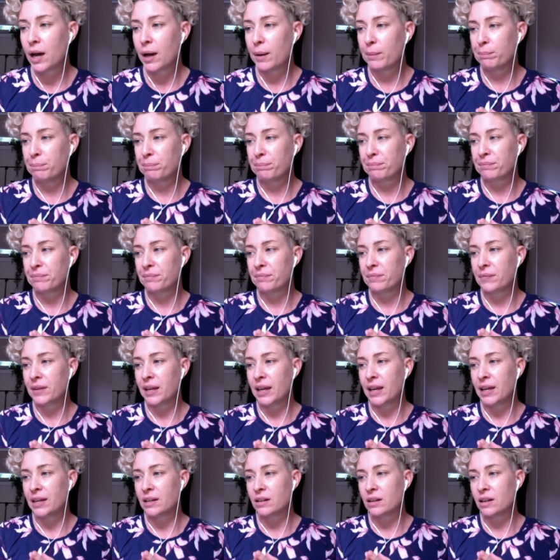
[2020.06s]
Um,
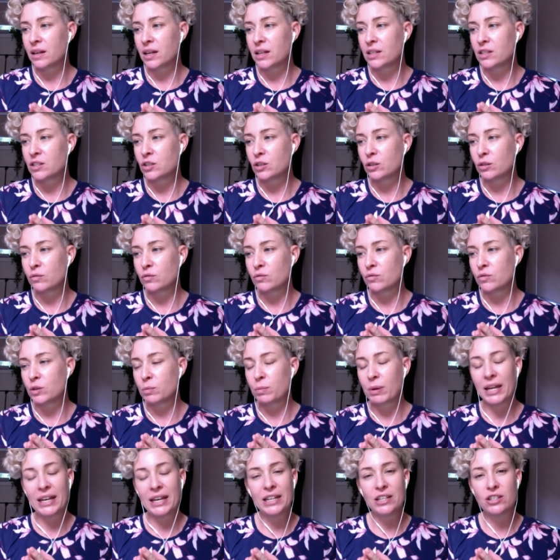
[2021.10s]
it, it sort of,
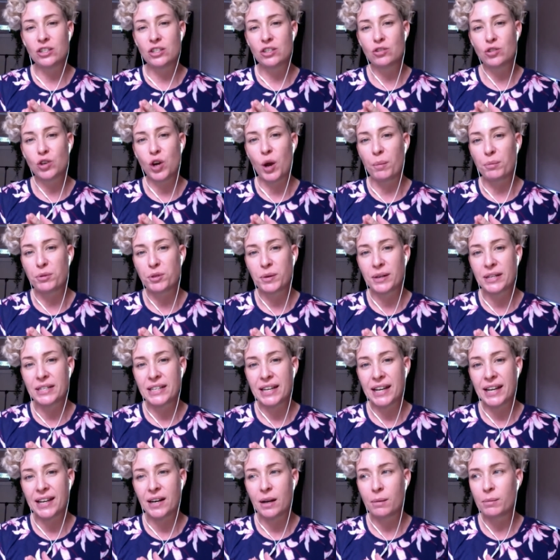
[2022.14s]
the penny just dropped one
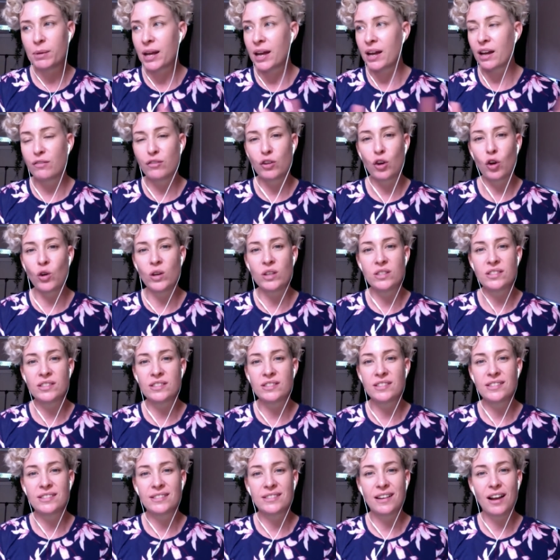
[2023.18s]
day and I'm like, of
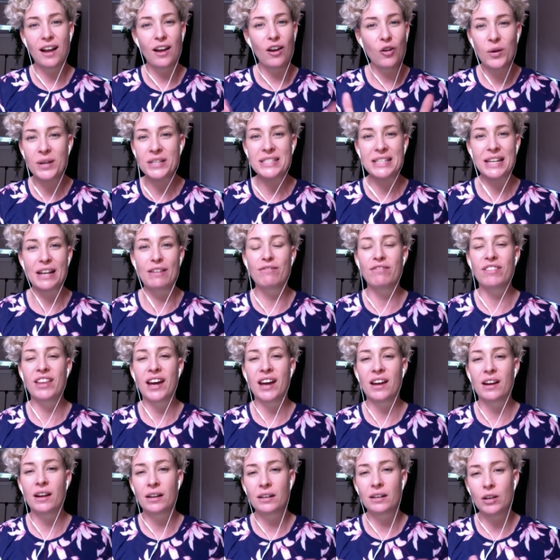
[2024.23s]
course, I always loved
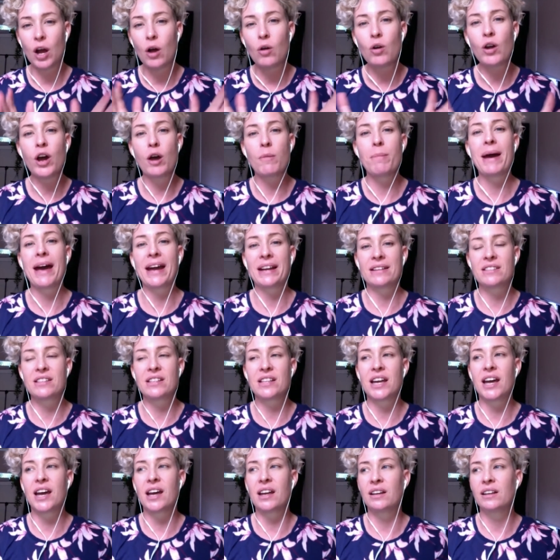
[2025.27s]
that. I, I'll go back
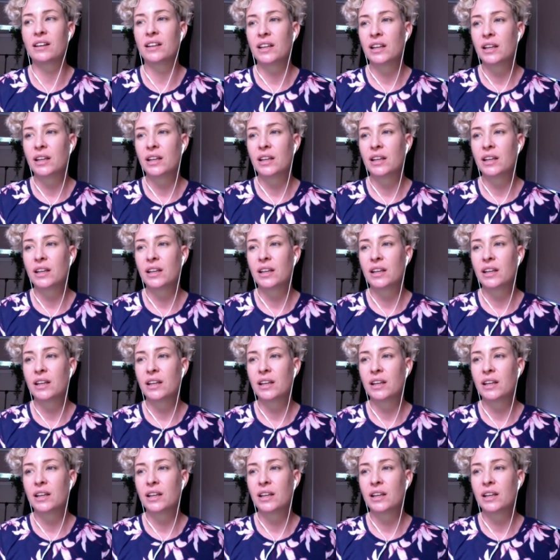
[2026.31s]
to that.